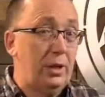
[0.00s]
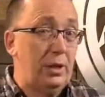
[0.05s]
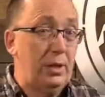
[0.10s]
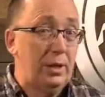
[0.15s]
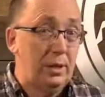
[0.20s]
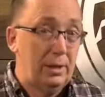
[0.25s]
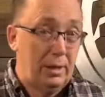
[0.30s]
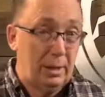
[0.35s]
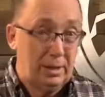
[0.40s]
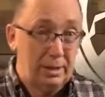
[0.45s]

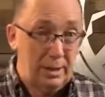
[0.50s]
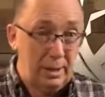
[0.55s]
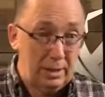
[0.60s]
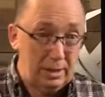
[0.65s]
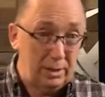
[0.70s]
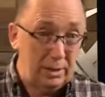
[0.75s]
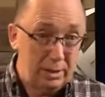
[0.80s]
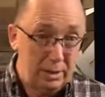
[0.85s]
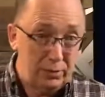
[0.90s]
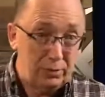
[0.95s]
and to
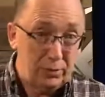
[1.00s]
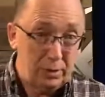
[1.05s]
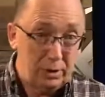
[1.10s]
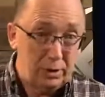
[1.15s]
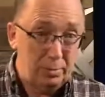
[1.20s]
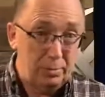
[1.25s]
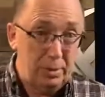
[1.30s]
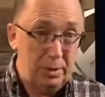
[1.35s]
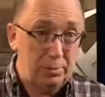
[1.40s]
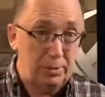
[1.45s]
lift other
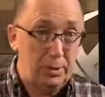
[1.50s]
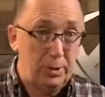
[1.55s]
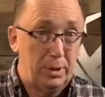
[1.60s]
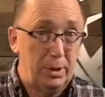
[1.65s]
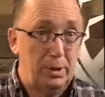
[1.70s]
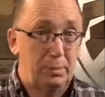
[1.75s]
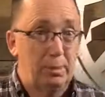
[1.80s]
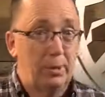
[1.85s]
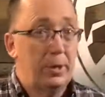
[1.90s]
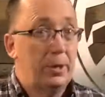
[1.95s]
people
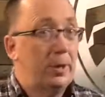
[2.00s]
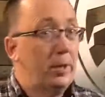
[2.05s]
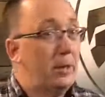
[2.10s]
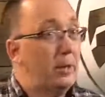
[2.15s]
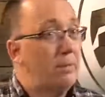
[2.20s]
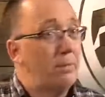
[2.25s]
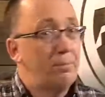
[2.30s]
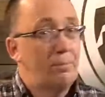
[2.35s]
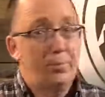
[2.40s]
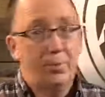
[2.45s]
up,
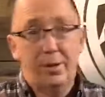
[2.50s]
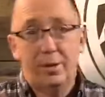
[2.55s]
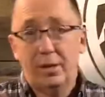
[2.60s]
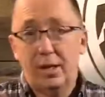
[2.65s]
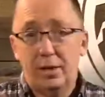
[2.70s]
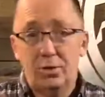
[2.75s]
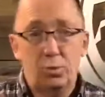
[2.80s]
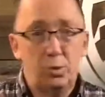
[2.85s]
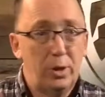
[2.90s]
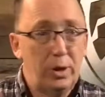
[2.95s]
that's
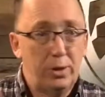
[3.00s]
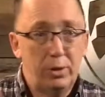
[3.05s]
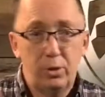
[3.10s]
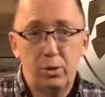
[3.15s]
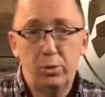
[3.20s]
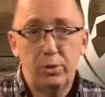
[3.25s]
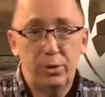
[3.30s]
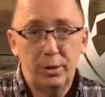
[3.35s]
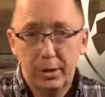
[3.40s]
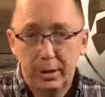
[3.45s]
when I know
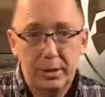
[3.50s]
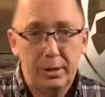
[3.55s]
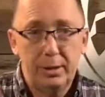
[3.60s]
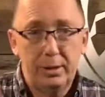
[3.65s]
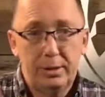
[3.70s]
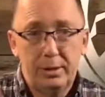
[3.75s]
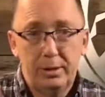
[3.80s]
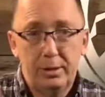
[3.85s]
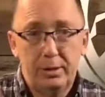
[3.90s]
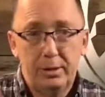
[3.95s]
they're getting
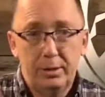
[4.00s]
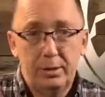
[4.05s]
it.